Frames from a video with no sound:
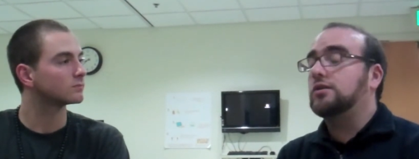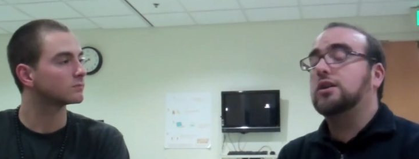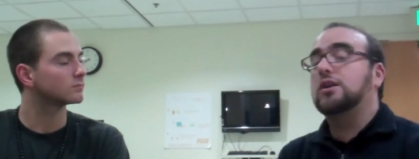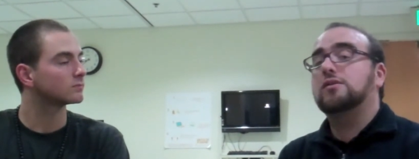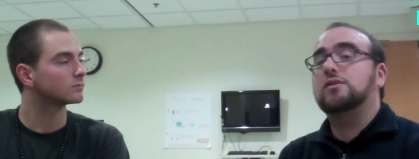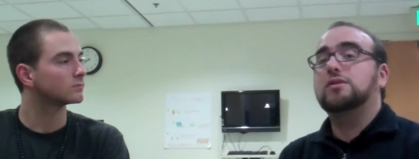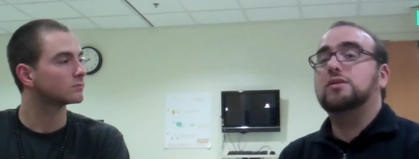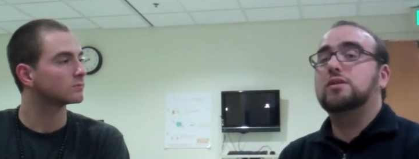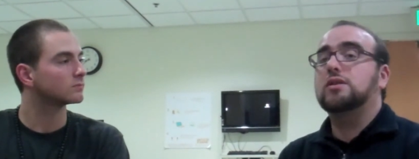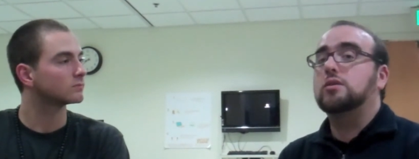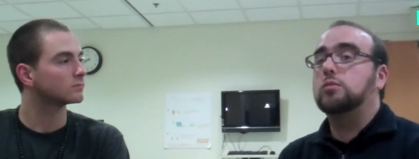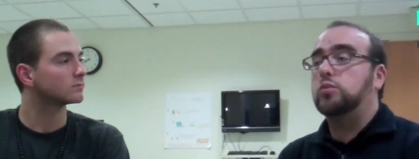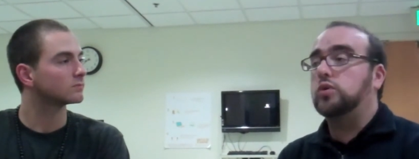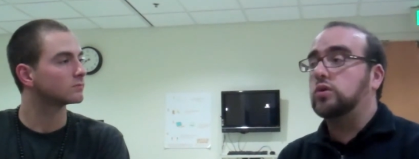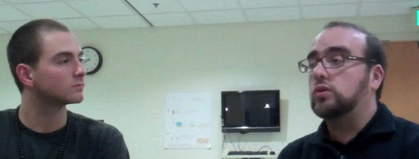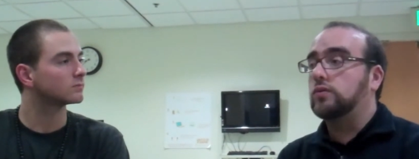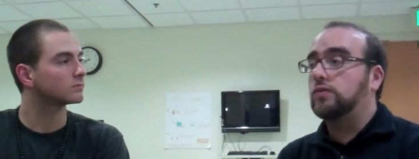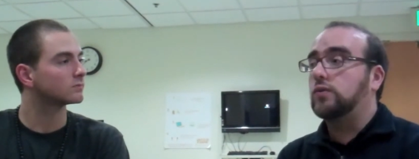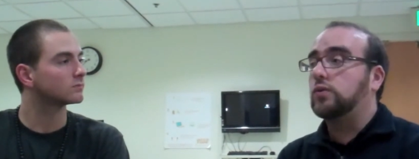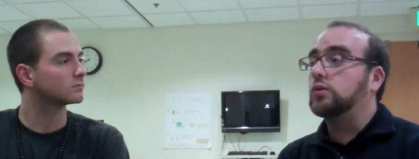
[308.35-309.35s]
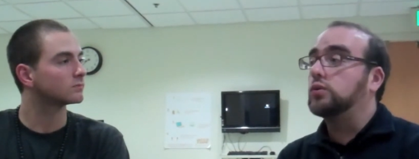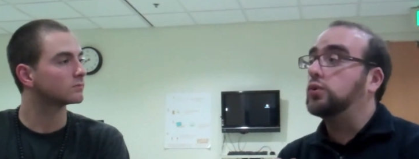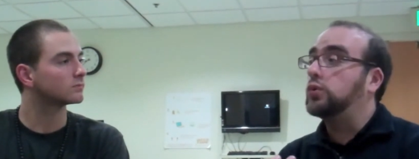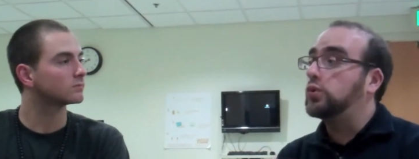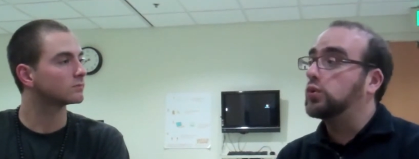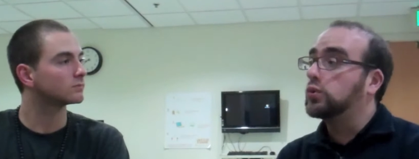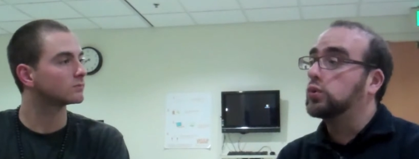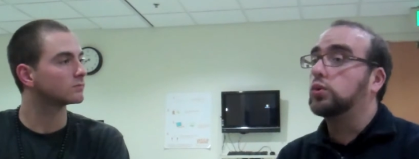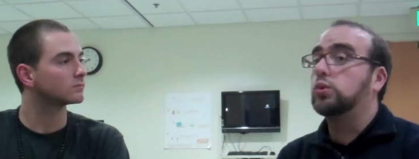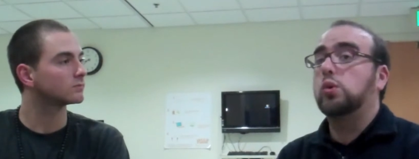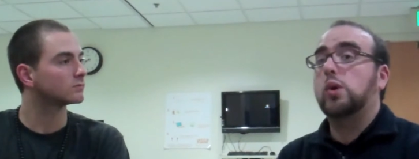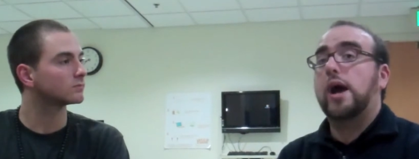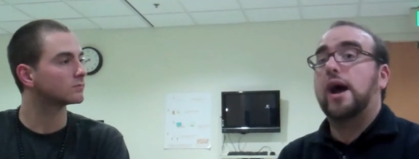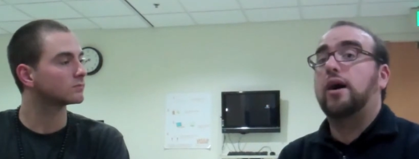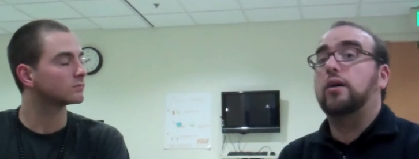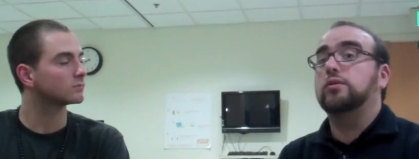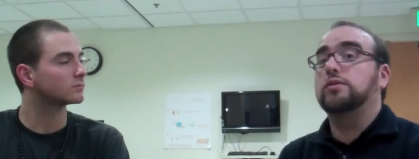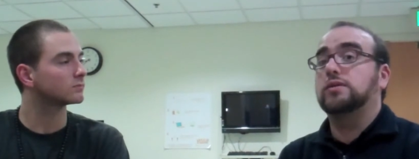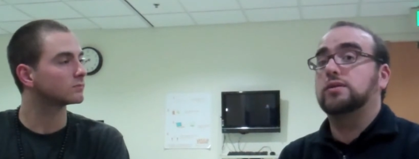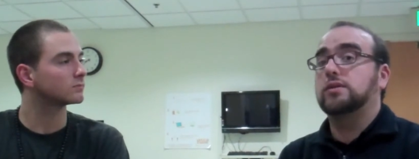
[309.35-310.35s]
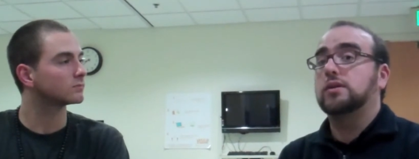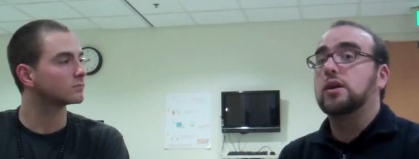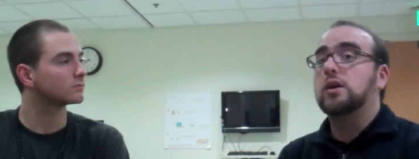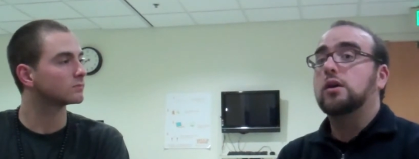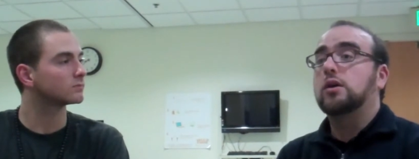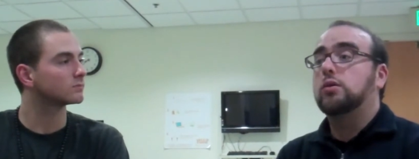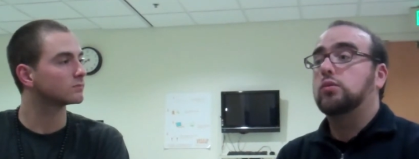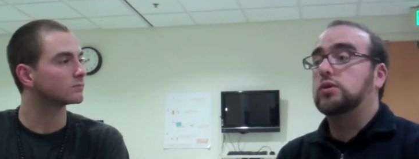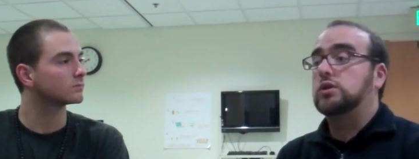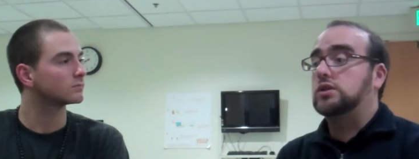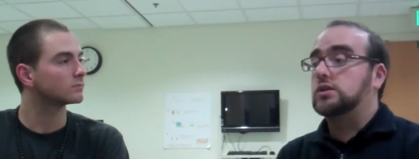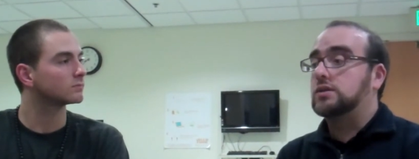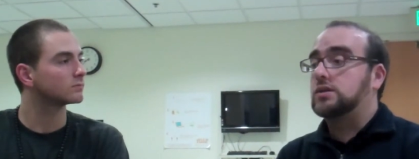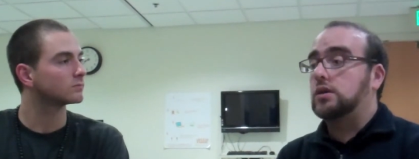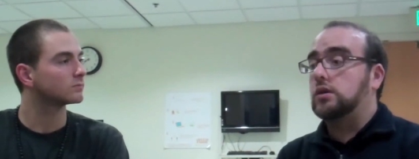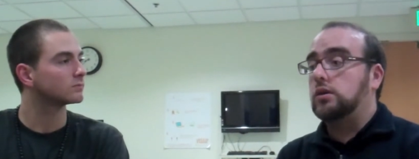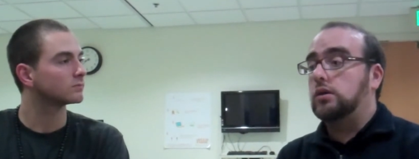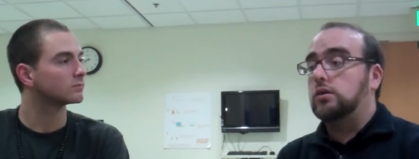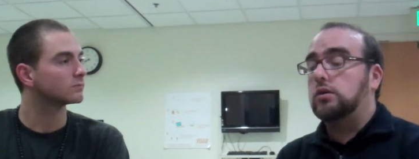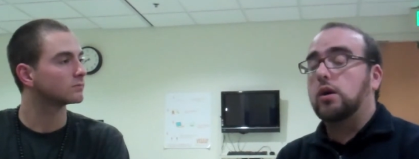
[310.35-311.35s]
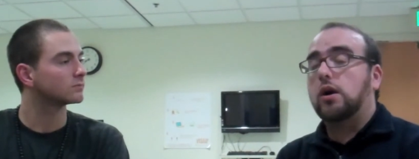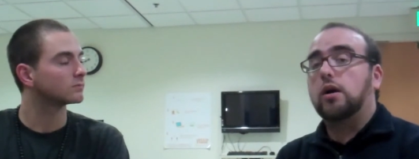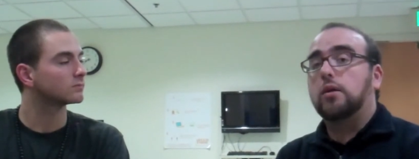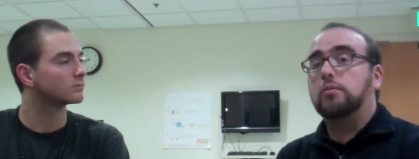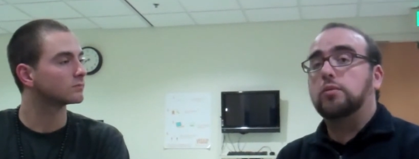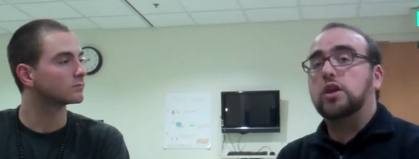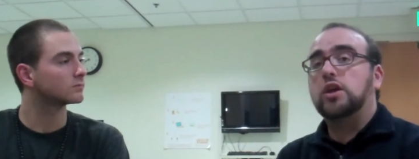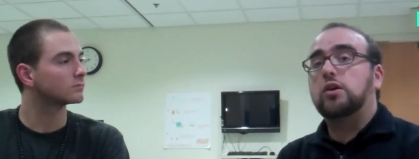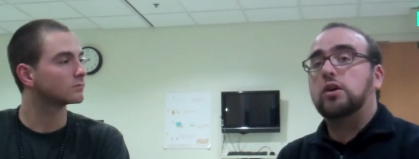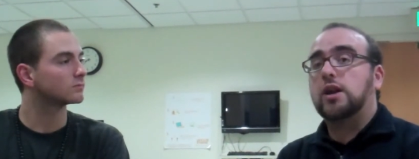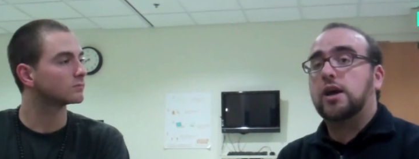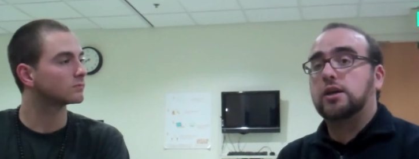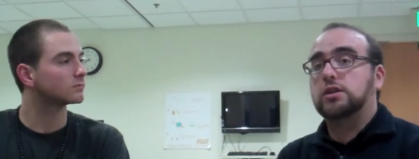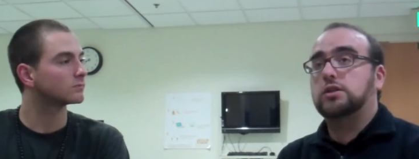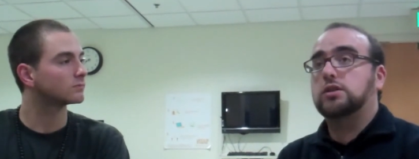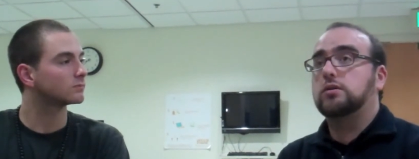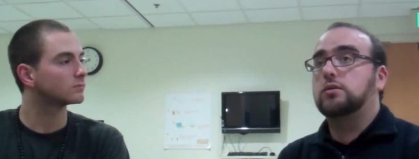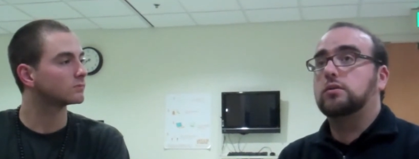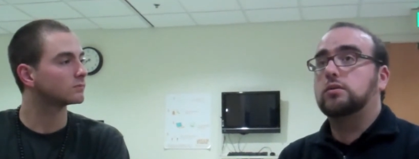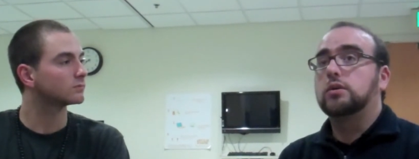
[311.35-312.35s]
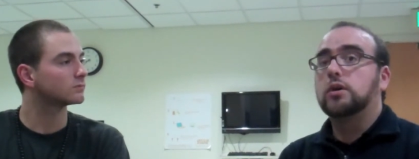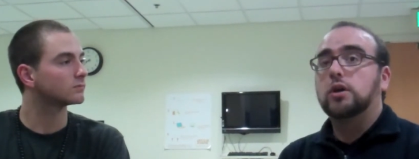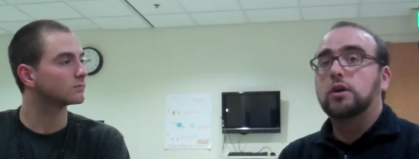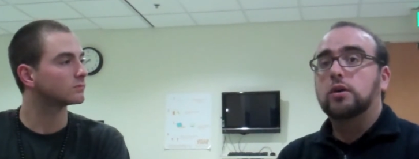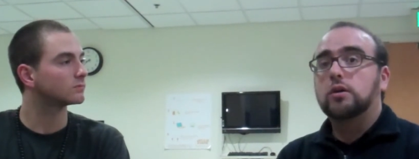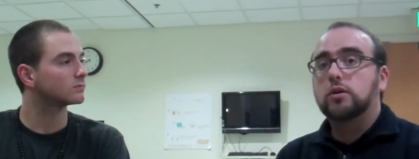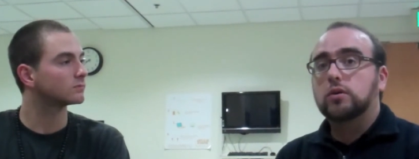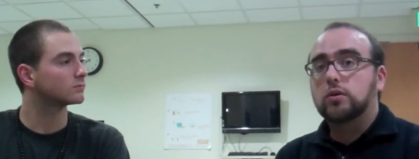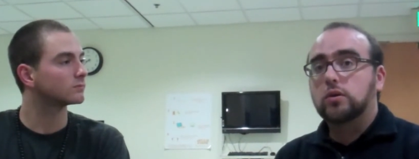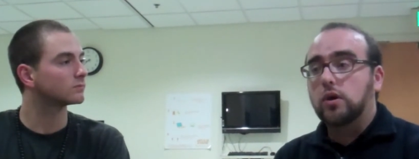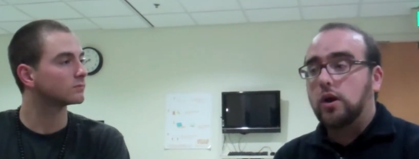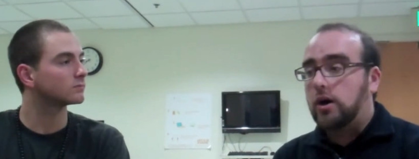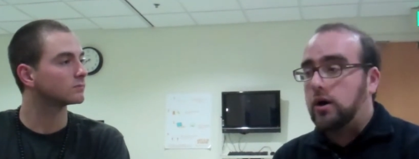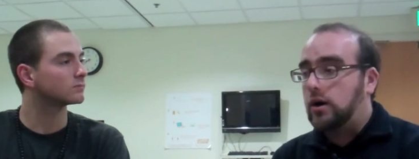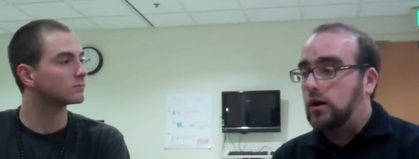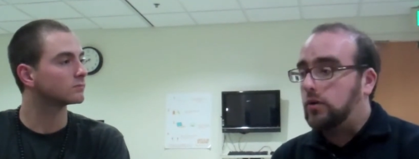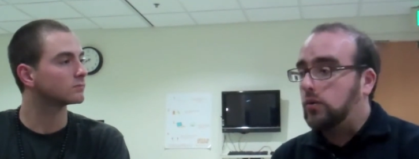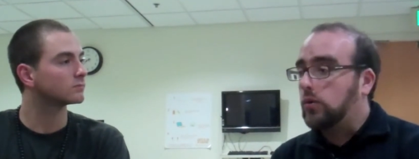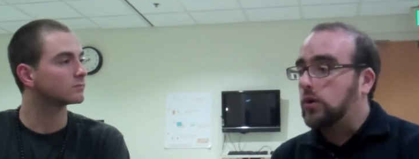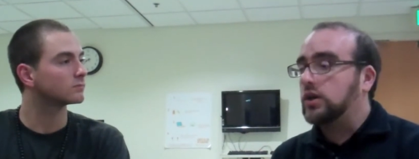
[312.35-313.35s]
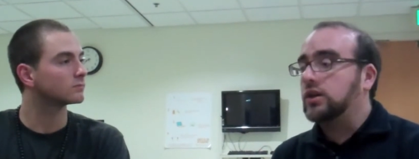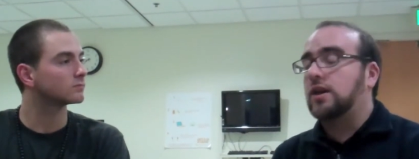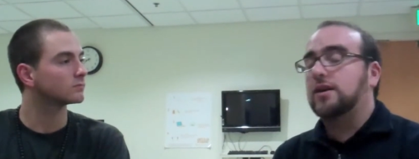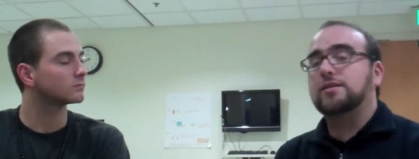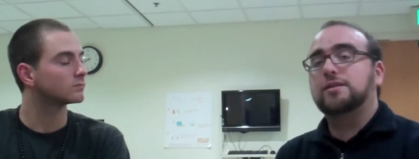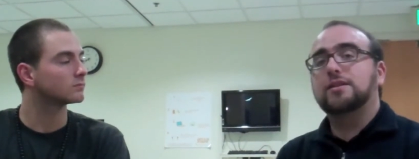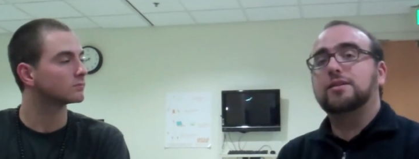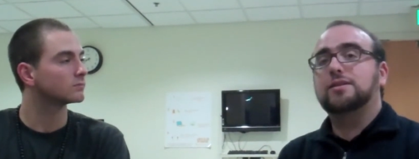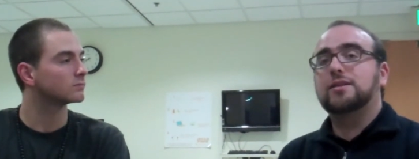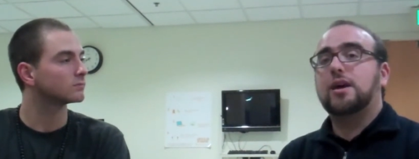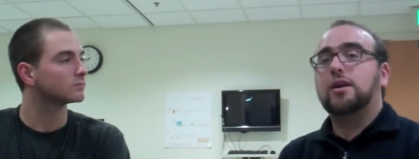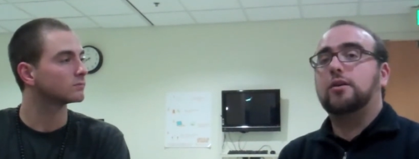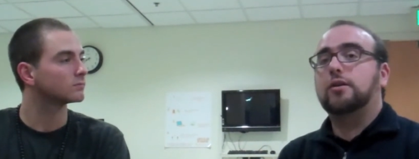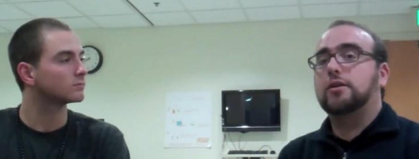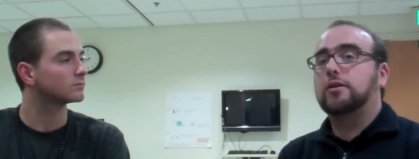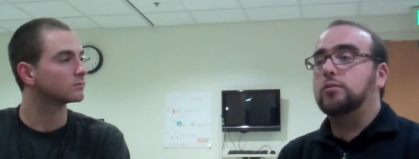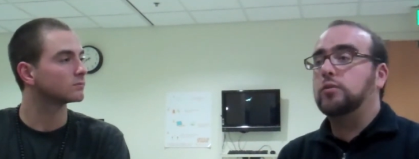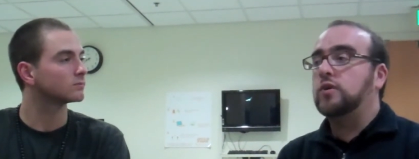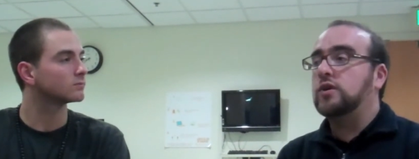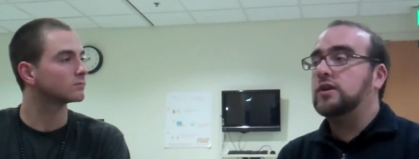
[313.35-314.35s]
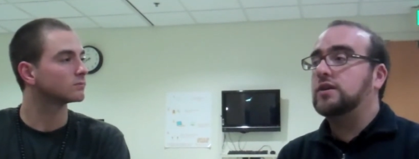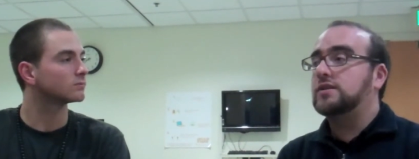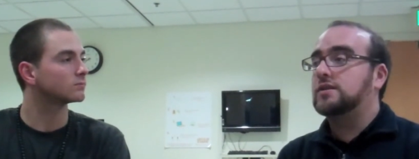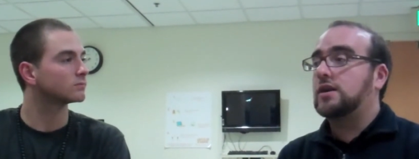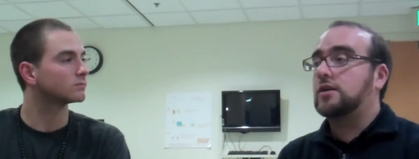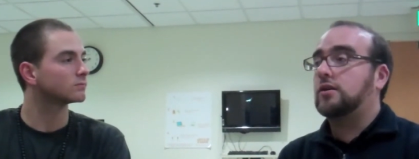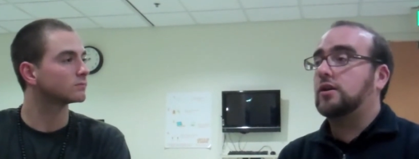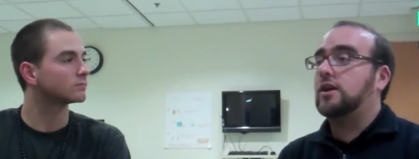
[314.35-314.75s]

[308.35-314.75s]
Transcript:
Speaker 1: You get to see the beautiful Uhuru House, which is the um, international uh, organizing center, community center,